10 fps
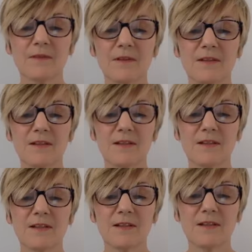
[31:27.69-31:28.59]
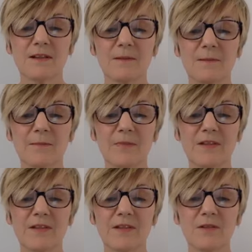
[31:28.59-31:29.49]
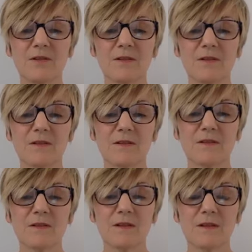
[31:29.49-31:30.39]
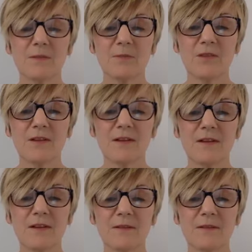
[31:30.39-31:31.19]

Just sitting in stillness, breathing.